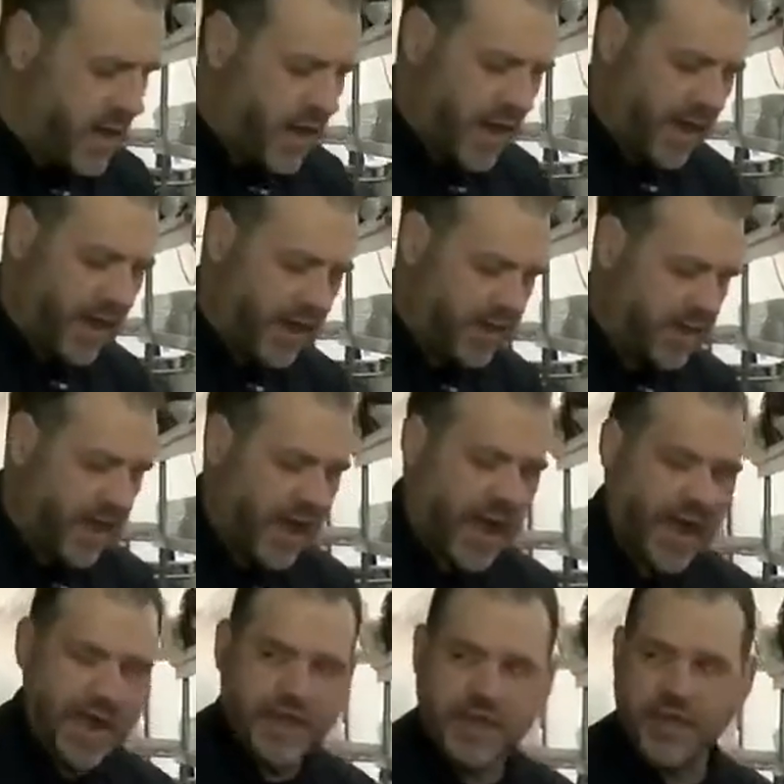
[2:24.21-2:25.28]
I like to
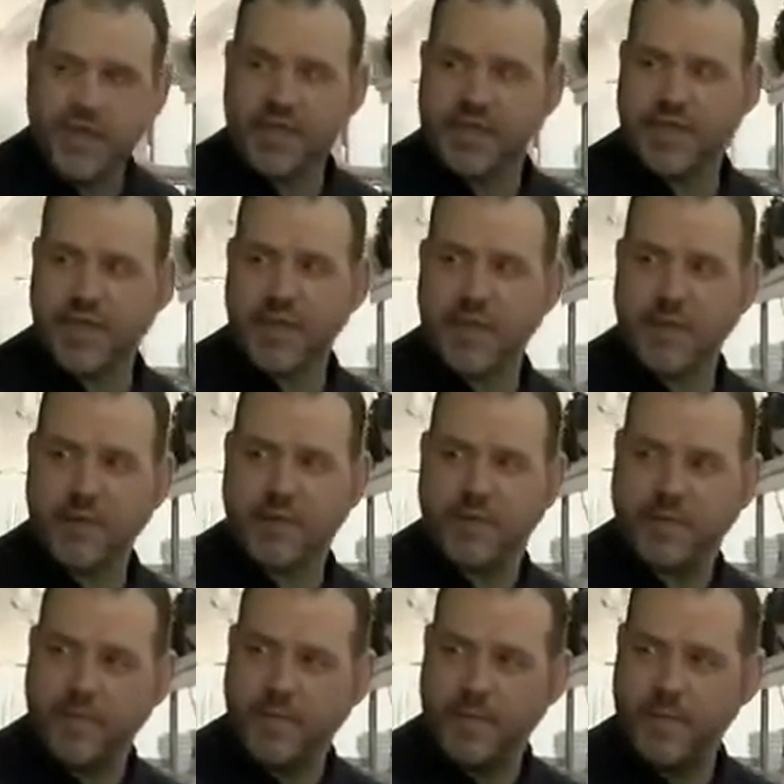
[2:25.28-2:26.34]
add just a little
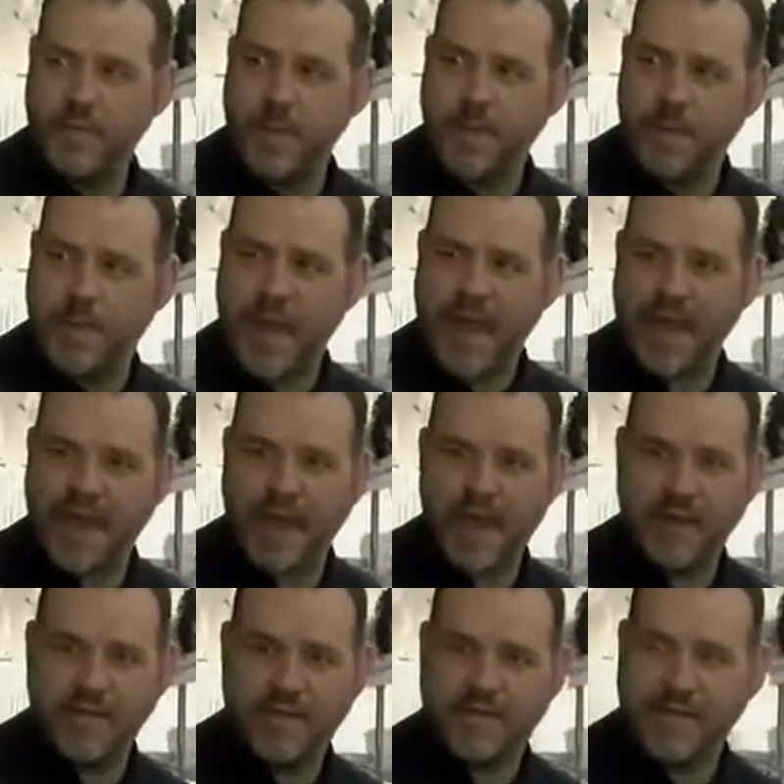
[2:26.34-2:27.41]
back
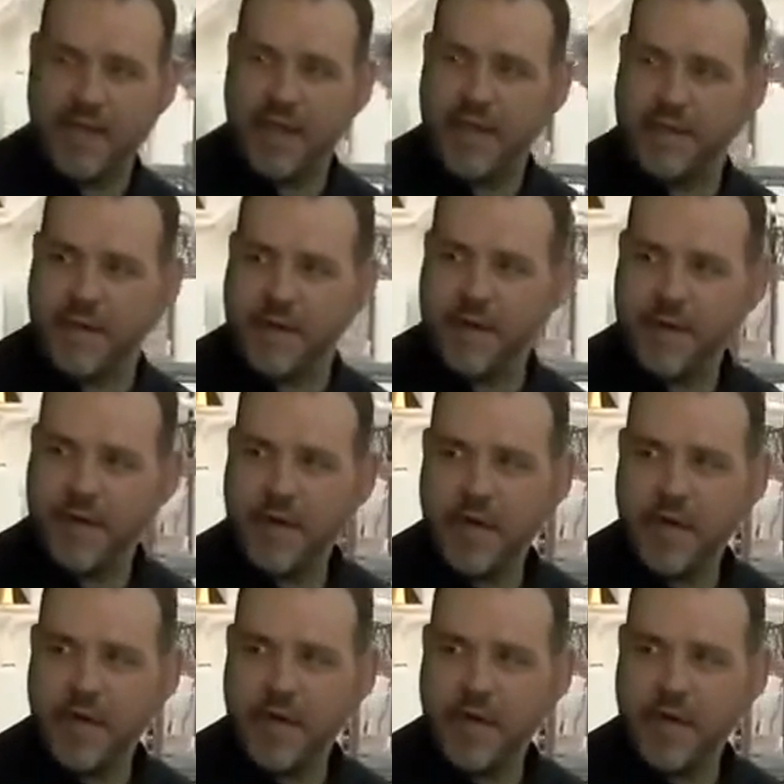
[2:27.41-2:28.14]
end flavor